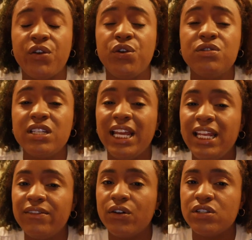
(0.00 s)
if you're using
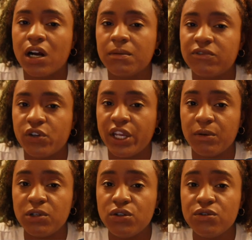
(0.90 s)
any of those harmful
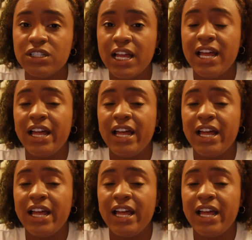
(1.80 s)
chemicals,